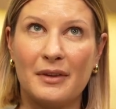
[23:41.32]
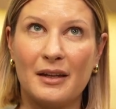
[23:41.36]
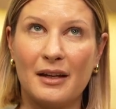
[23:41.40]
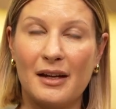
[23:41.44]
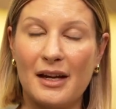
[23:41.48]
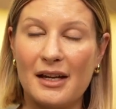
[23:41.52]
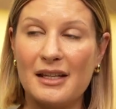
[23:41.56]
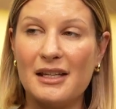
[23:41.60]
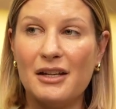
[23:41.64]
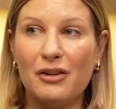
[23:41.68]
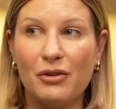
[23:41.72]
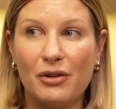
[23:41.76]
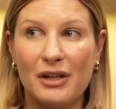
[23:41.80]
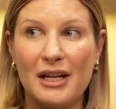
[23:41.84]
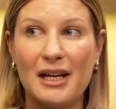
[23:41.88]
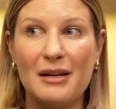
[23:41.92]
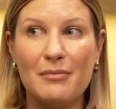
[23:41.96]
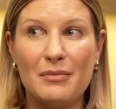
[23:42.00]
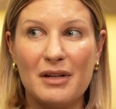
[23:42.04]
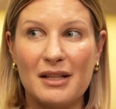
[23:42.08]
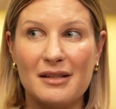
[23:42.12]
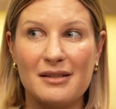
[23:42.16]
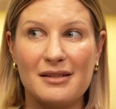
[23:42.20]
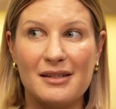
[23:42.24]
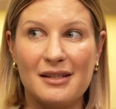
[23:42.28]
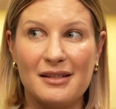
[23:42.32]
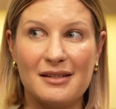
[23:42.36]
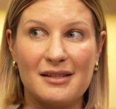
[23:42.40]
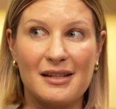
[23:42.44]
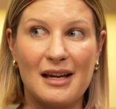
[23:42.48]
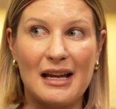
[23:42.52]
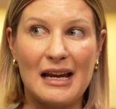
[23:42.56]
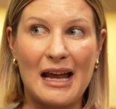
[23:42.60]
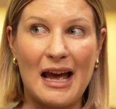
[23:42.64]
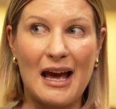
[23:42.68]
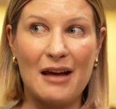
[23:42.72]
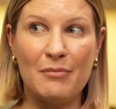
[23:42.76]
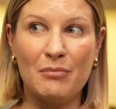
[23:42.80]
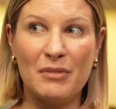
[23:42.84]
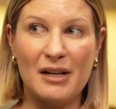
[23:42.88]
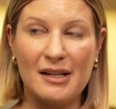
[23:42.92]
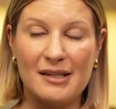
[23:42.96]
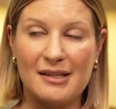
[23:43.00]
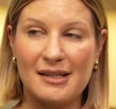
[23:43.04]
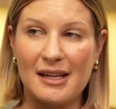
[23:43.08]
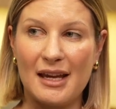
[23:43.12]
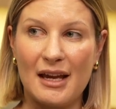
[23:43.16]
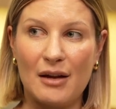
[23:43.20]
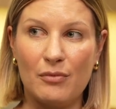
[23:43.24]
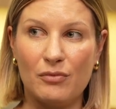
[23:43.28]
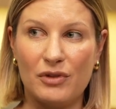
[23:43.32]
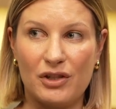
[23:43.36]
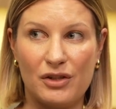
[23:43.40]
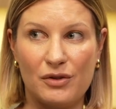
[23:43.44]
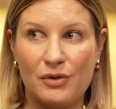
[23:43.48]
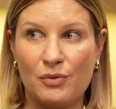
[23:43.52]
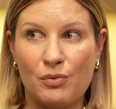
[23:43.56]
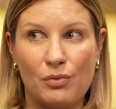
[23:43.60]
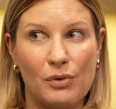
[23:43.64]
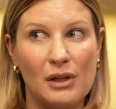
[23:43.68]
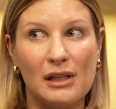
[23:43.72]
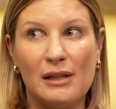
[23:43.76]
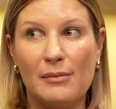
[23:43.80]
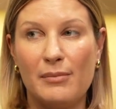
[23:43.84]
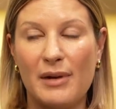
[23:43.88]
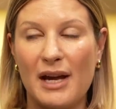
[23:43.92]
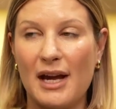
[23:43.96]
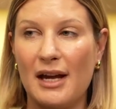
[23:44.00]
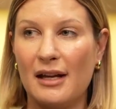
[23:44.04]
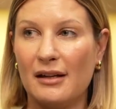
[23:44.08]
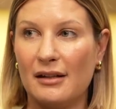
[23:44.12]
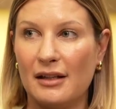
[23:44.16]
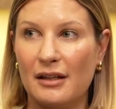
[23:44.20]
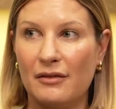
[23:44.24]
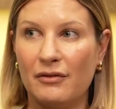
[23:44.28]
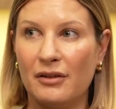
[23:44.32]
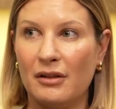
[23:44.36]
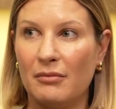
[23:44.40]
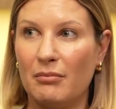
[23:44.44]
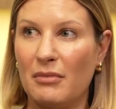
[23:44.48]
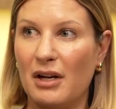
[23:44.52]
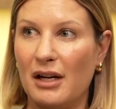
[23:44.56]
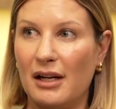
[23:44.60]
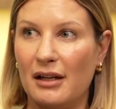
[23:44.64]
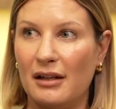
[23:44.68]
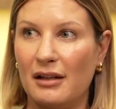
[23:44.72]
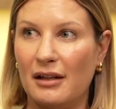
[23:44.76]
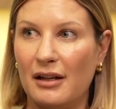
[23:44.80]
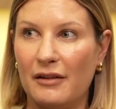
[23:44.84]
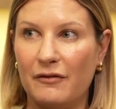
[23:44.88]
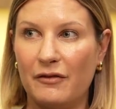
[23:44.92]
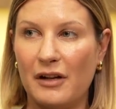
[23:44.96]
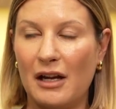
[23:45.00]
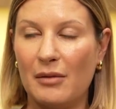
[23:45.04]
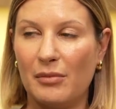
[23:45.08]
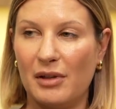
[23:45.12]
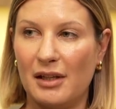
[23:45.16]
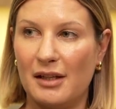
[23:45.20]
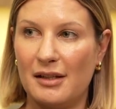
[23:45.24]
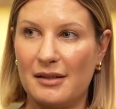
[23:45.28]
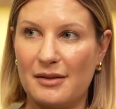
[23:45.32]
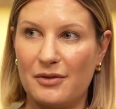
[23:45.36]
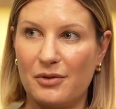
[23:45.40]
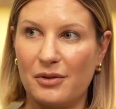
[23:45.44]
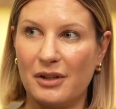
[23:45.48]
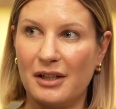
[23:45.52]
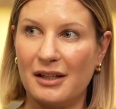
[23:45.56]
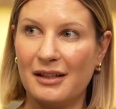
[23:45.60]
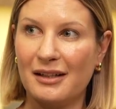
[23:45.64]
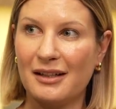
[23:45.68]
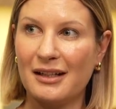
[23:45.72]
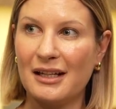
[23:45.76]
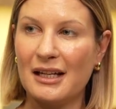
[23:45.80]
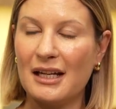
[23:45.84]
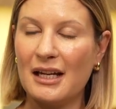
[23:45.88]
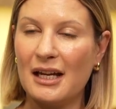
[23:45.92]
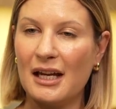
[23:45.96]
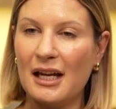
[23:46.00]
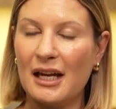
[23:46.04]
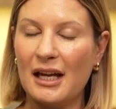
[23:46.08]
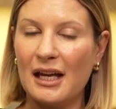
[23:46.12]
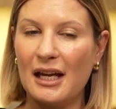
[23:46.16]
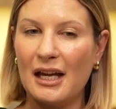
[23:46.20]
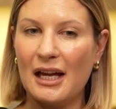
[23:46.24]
a year and 8 months since I'd had my scan, which is really bad given my family history. Yeah.